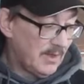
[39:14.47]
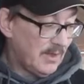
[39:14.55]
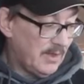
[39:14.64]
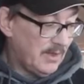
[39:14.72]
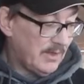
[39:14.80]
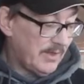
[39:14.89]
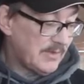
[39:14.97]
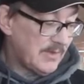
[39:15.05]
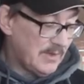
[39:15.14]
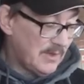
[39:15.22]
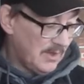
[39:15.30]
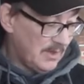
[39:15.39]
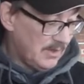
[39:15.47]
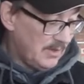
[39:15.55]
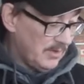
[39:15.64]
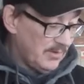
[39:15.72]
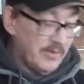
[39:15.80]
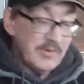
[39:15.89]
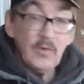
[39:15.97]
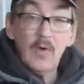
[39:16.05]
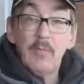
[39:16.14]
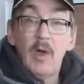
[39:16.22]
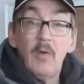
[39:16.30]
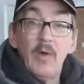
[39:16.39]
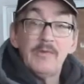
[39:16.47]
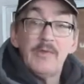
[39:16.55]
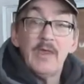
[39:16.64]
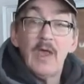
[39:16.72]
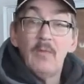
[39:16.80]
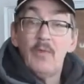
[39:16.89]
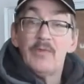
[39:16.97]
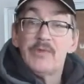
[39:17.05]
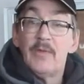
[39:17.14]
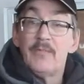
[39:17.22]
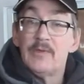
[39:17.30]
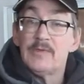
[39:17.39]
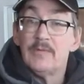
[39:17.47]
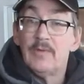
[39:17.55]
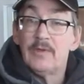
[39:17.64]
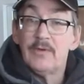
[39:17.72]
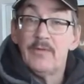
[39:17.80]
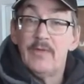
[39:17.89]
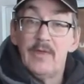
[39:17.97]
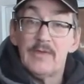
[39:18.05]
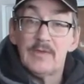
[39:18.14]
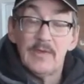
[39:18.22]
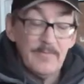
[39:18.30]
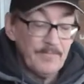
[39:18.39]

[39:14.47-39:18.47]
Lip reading: Like I said, the store-bought ones, they come with something similar to this.